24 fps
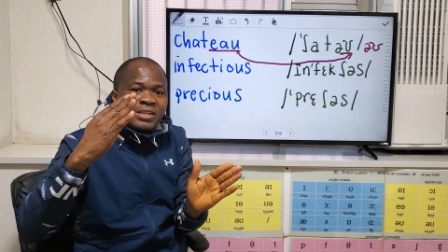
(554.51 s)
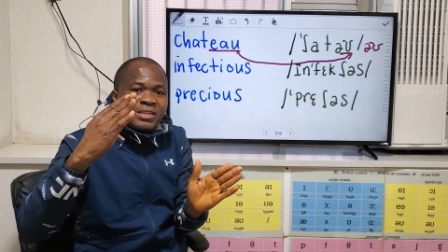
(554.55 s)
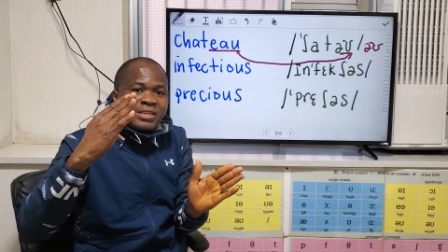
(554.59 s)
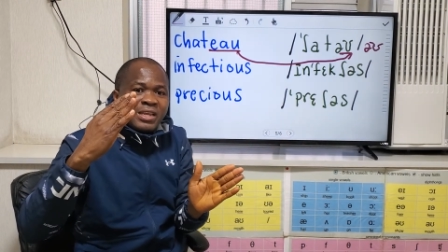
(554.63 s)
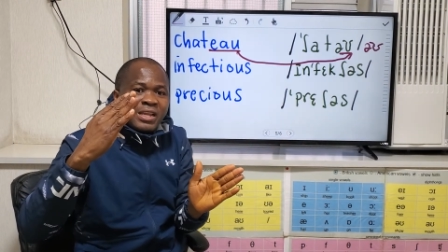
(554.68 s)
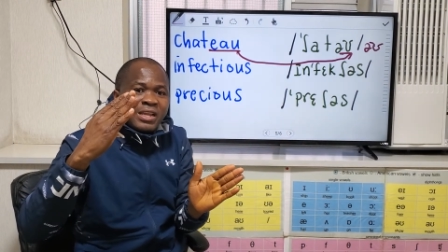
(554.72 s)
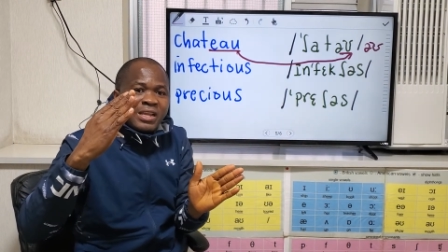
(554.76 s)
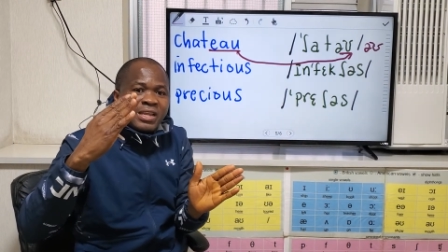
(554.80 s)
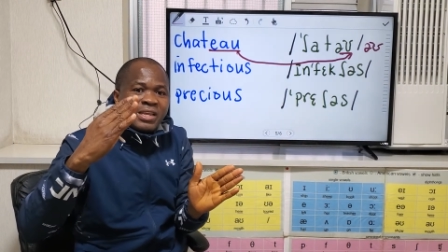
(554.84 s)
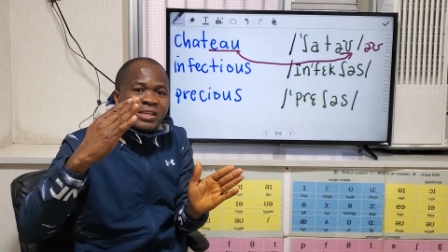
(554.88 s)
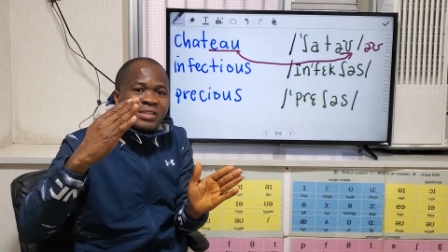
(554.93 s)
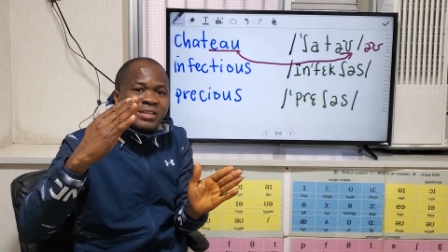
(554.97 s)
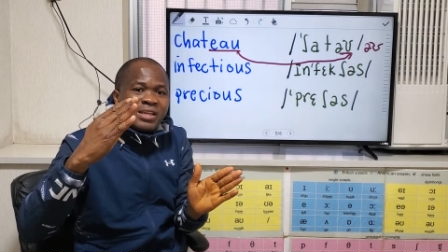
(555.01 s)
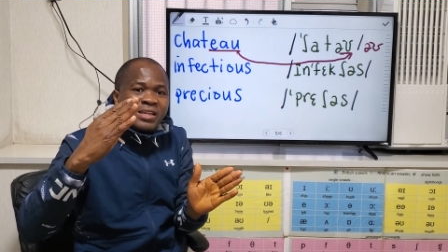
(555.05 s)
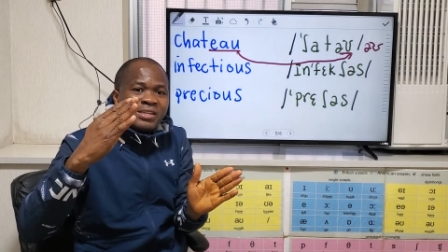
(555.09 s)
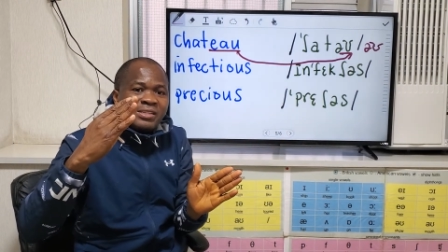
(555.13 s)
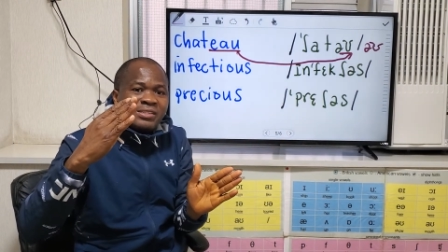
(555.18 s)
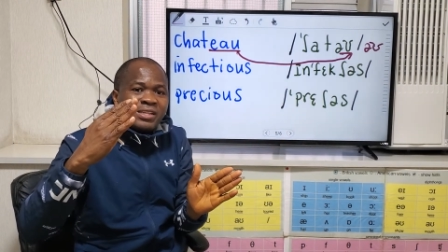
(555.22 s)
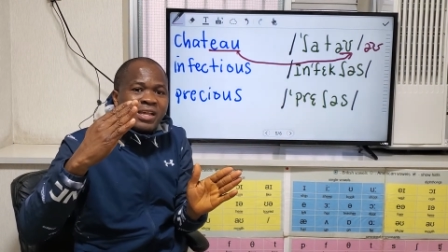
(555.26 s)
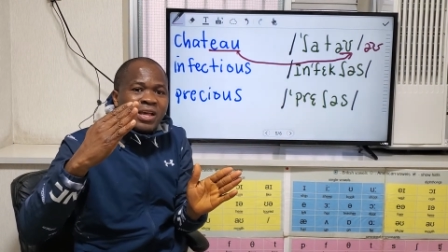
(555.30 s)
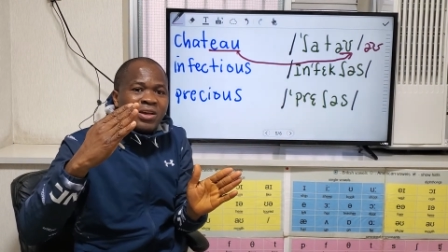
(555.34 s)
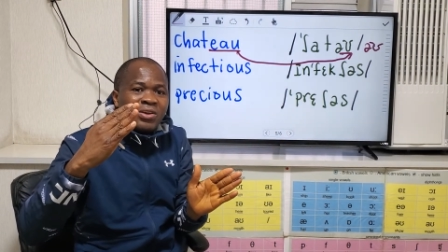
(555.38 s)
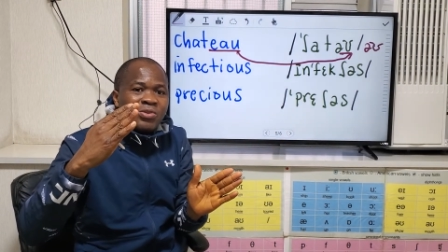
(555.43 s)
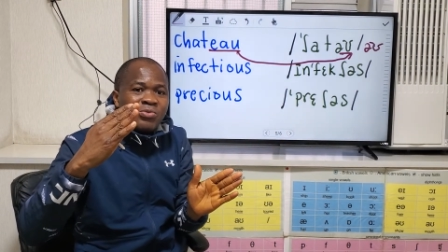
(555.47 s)
the letter
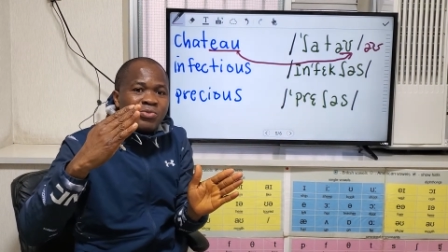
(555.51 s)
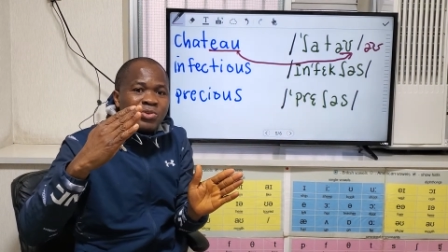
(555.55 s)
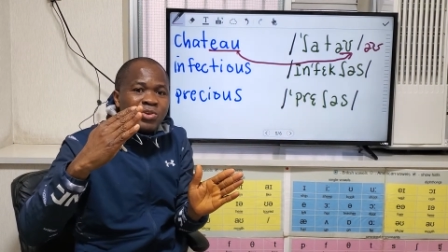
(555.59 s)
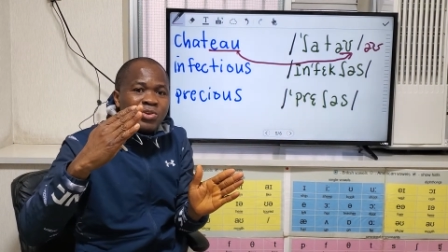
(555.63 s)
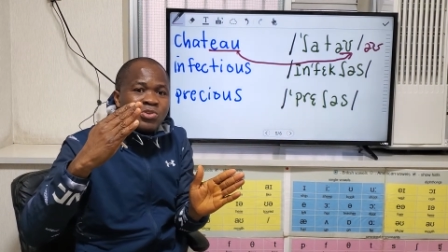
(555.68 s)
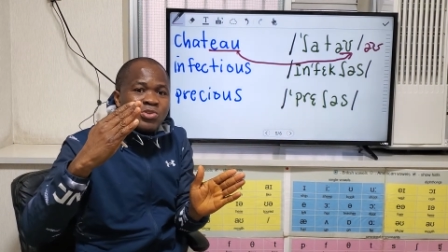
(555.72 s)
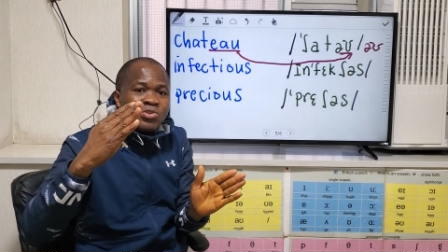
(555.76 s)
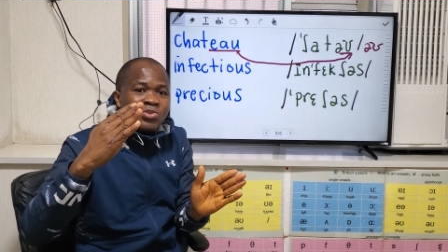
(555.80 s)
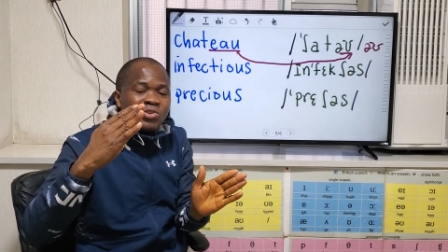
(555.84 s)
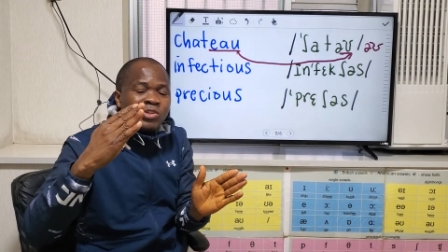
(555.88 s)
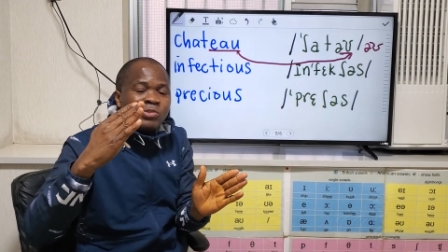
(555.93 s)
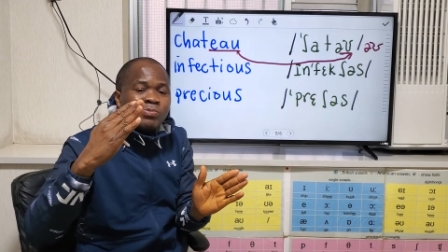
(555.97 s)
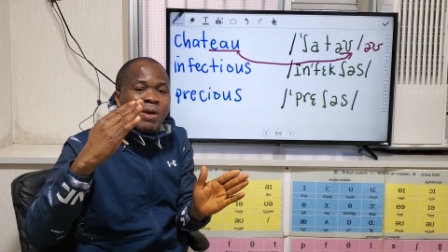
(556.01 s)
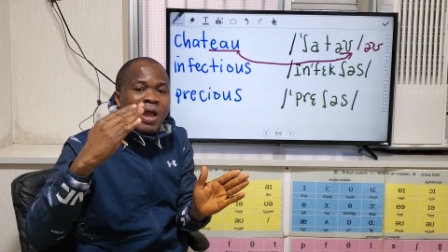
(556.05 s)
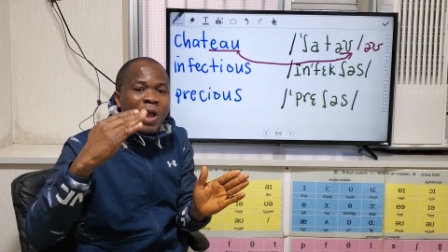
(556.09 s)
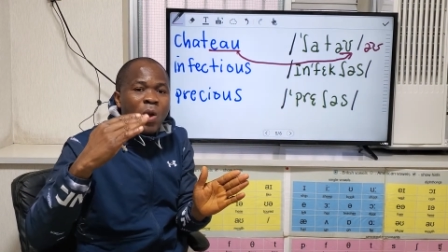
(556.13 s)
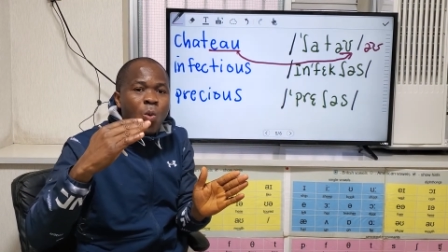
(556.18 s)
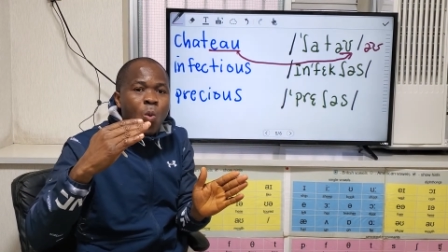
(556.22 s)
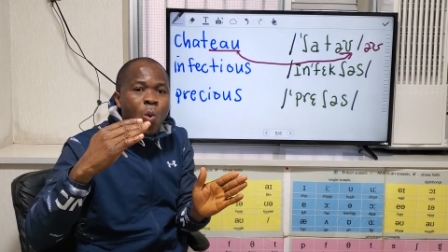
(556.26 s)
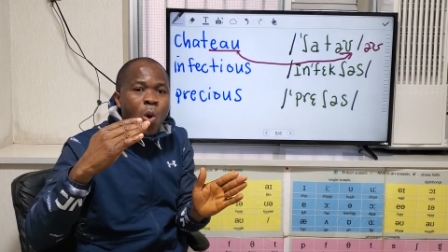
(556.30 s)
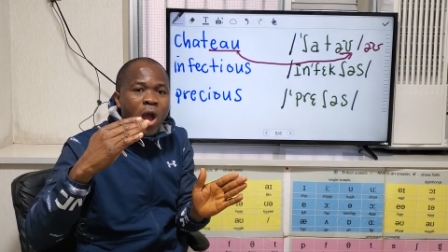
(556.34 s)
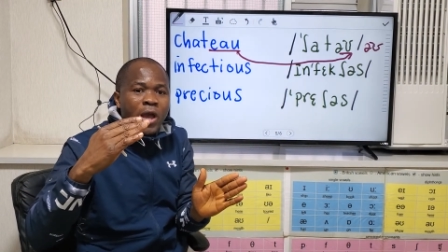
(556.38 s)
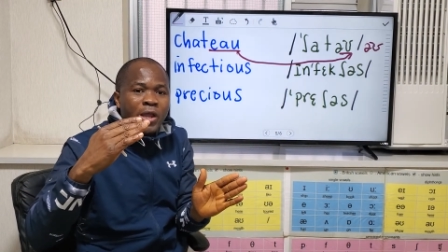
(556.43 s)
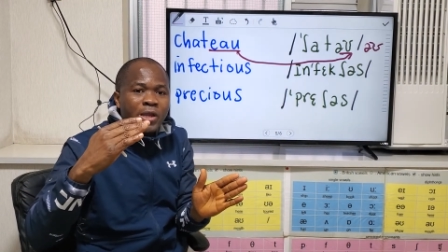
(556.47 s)
sound reduced by
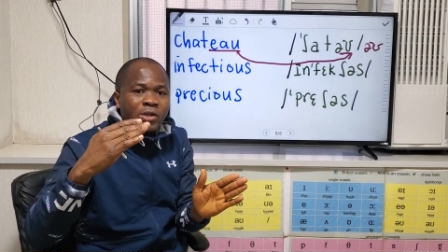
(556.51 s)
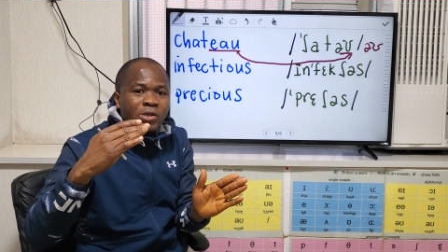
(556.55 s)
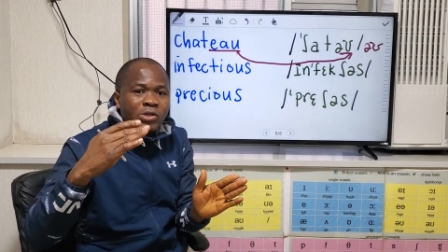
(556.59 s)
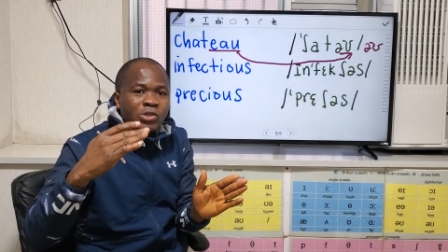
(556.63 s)
one.